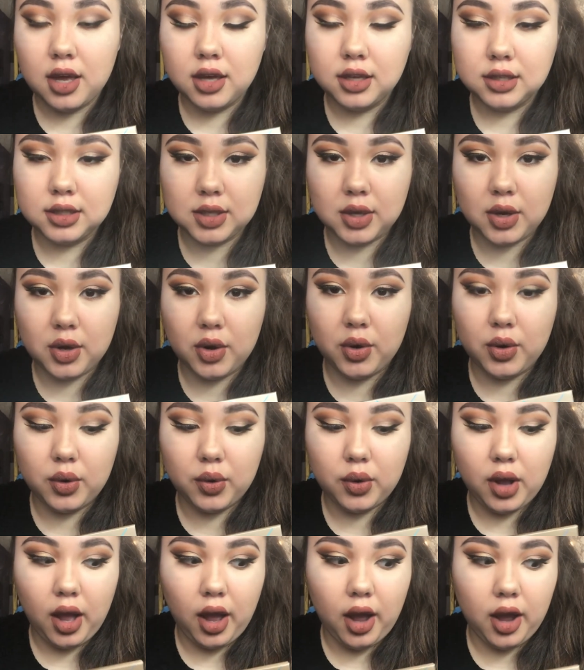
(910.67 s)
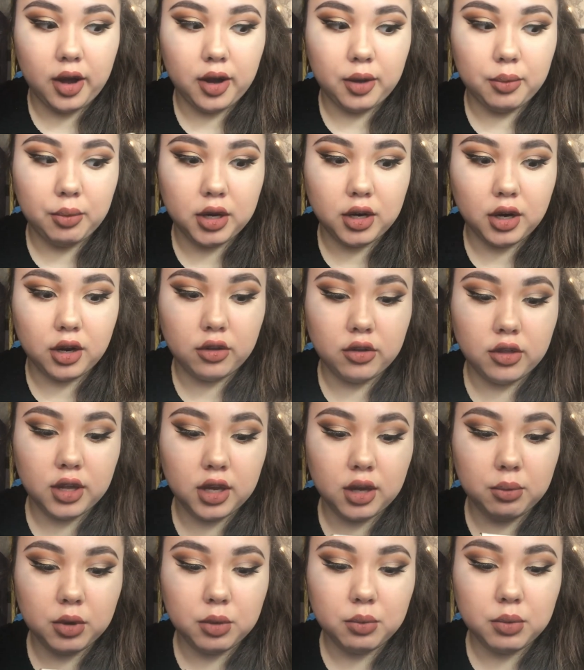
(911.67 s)
So another
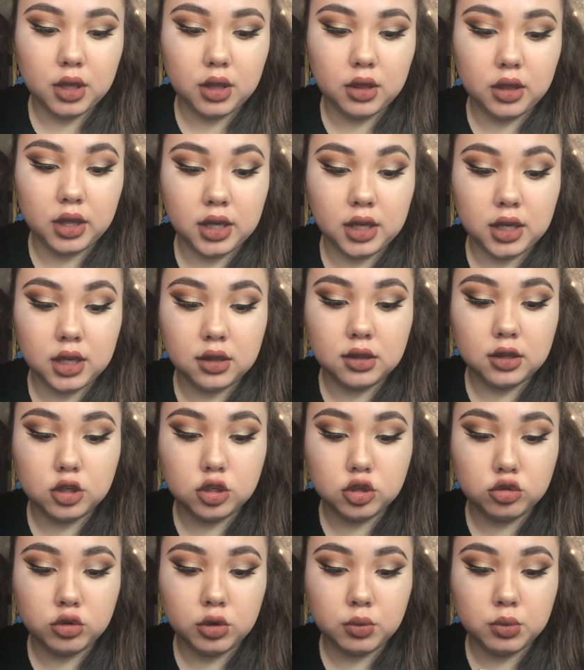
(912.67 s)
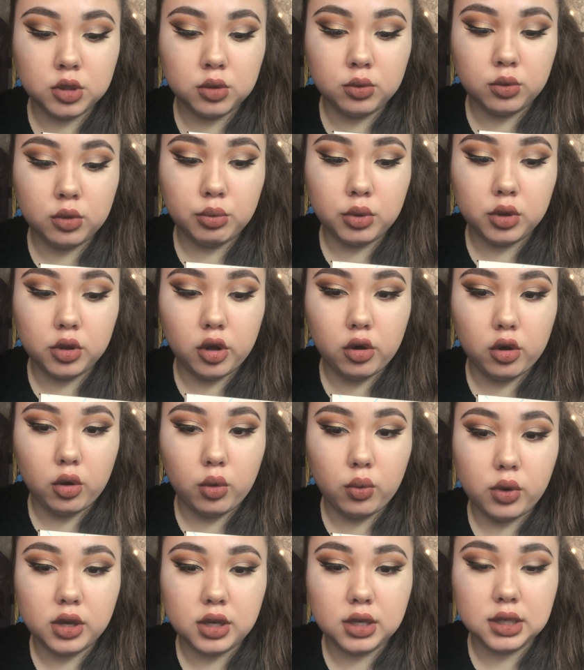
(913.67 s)
thing I'm going to be linking in the description below
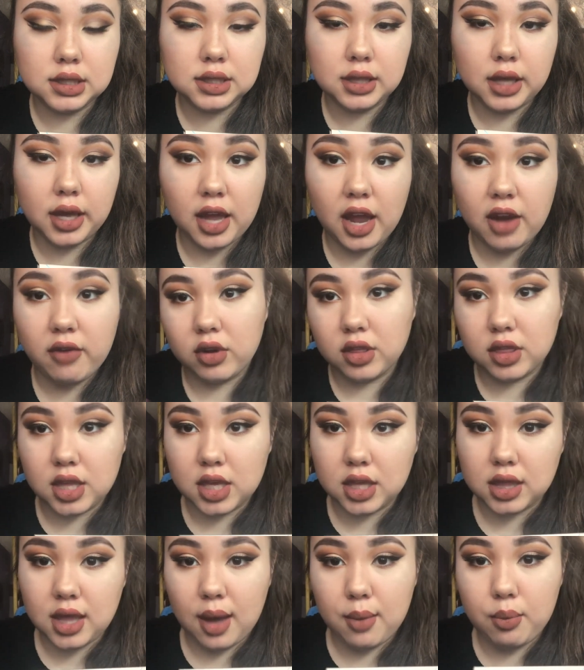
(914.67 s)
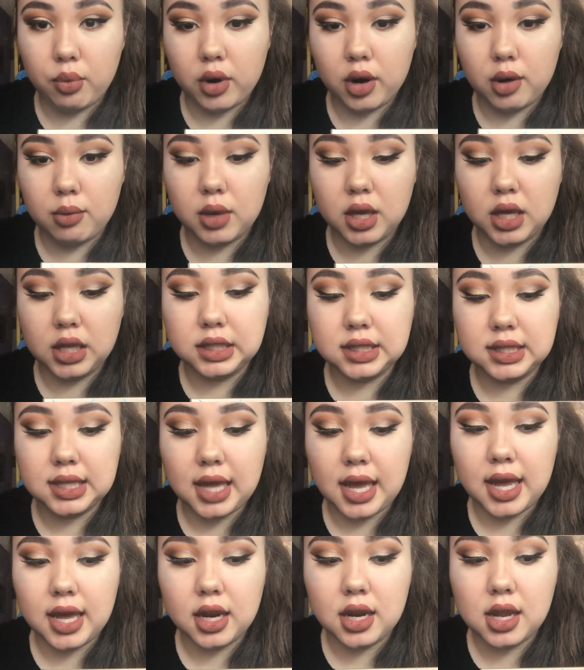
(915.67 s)
was like everything that Bretman
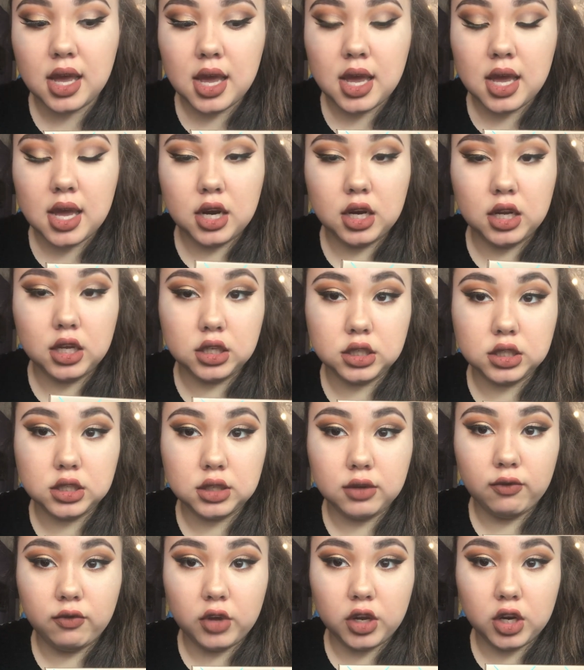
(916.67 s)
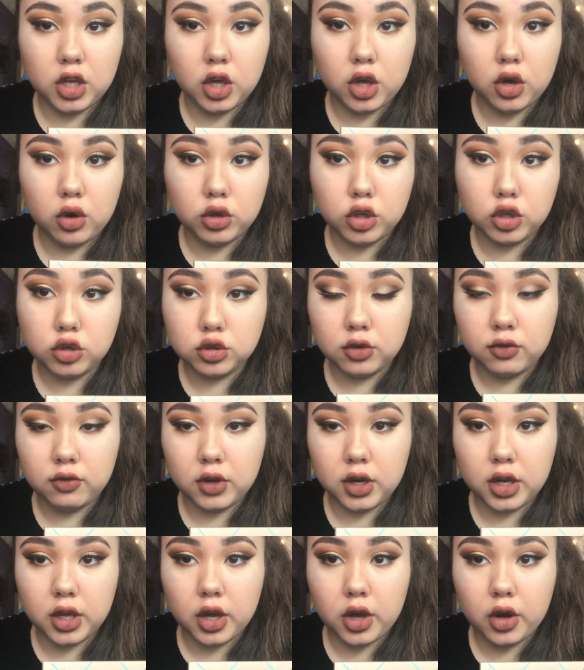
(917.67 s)
said in his video, YouTube
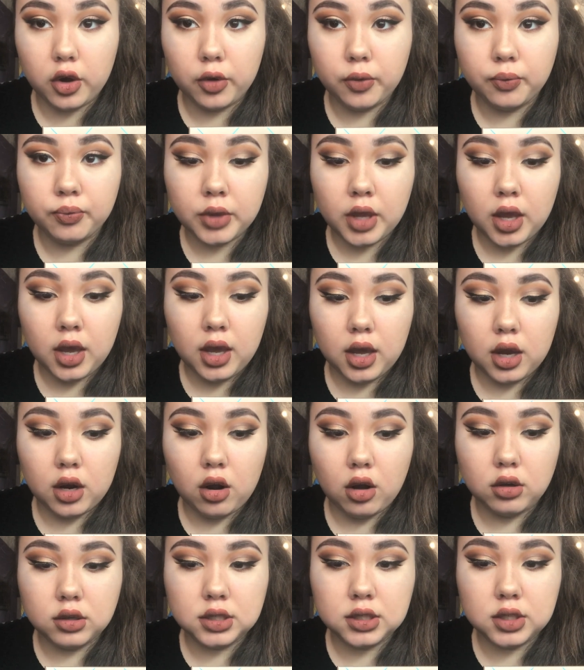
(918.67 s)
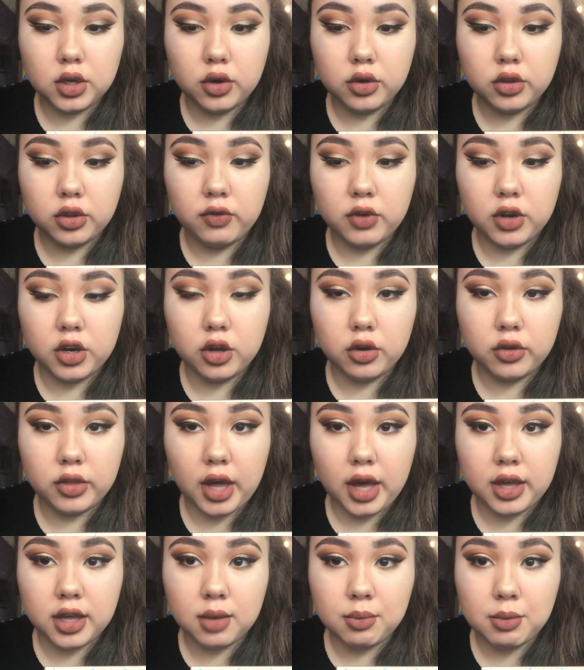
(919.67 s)
video, and also the video
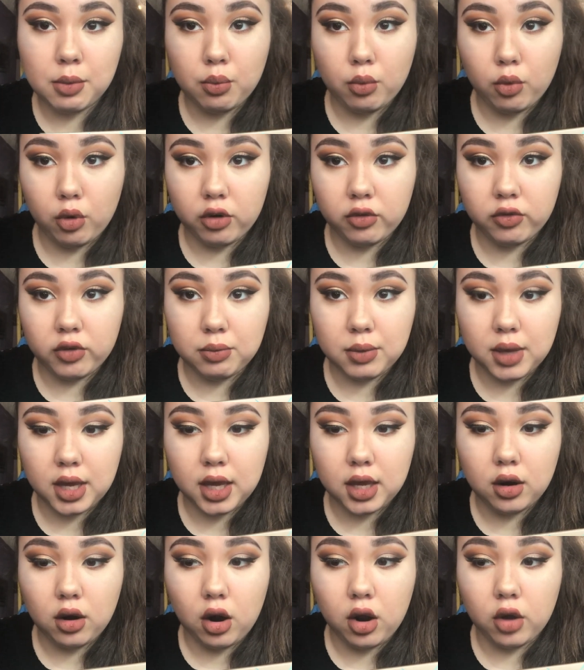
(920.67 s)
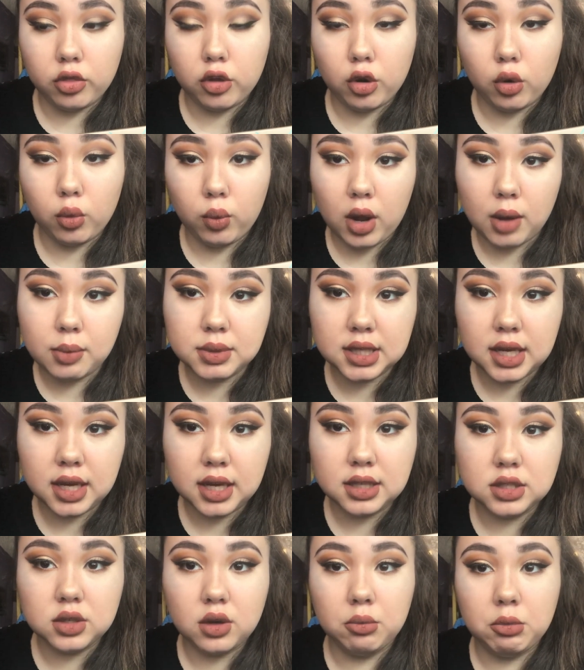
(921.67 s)
that him and Morphe made on their
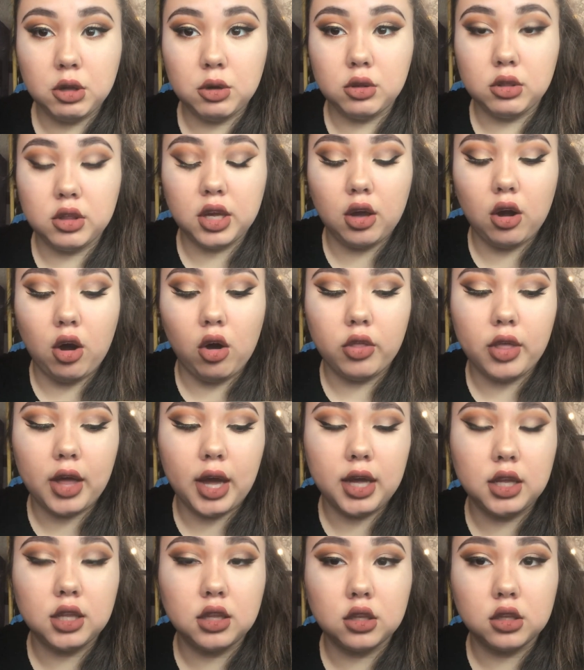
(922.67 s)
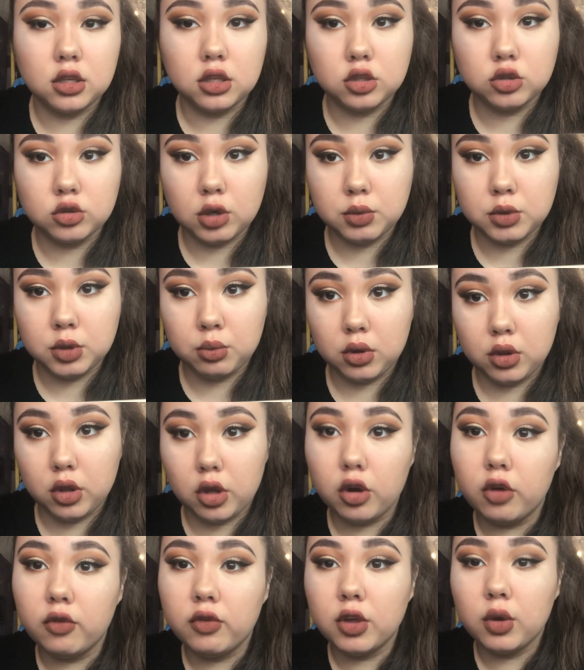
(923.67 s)
website. So I'm going to link all that in the description
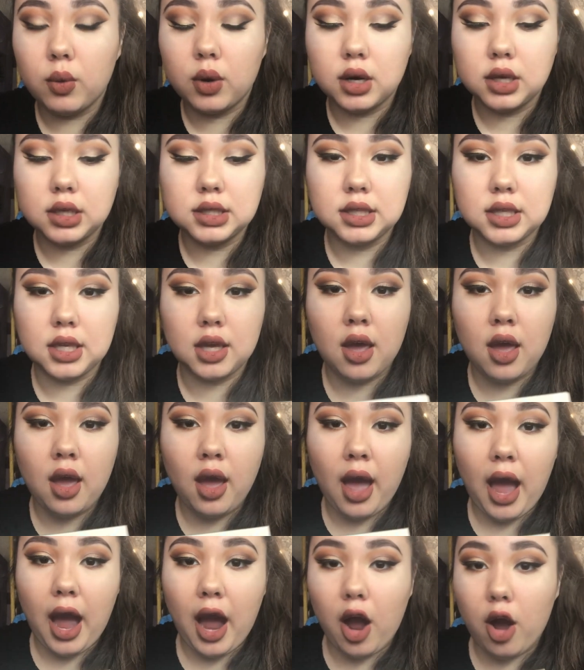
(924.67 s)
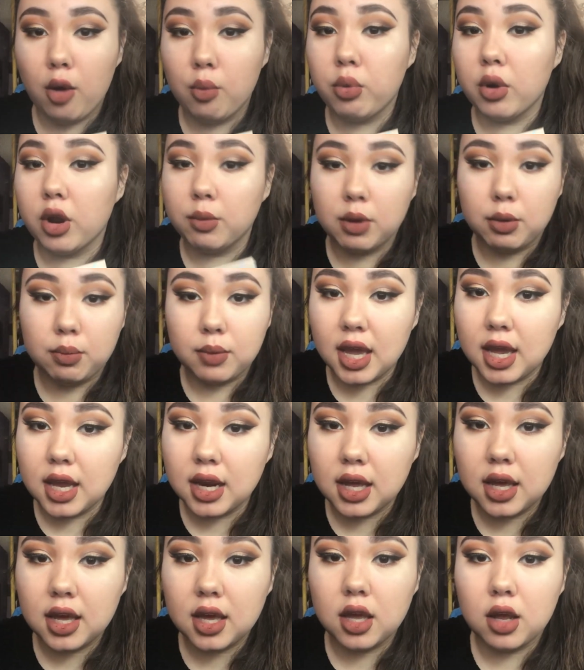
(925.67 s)
below if you want to see how Bretman made
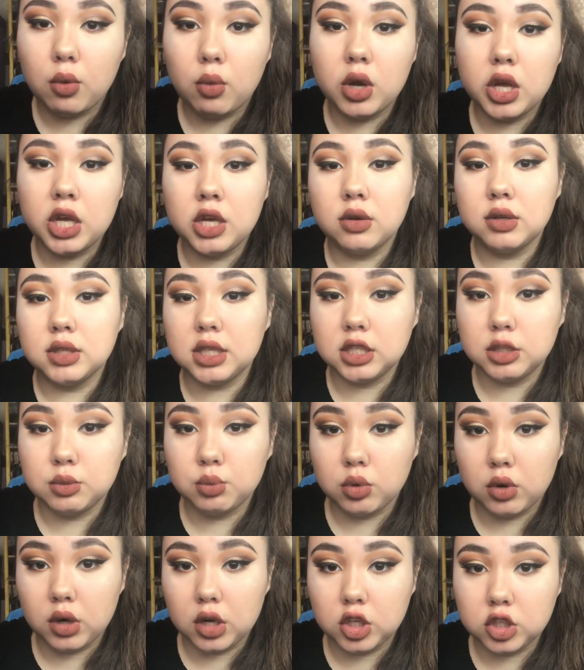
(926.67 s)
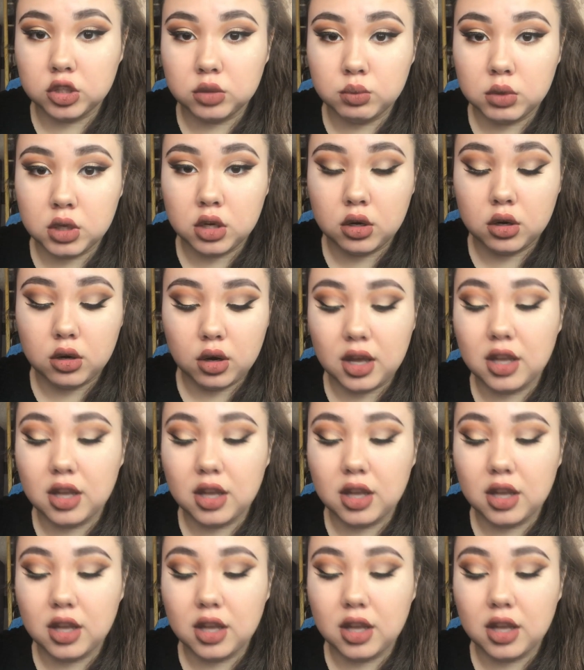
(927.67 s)
it and what his inspiration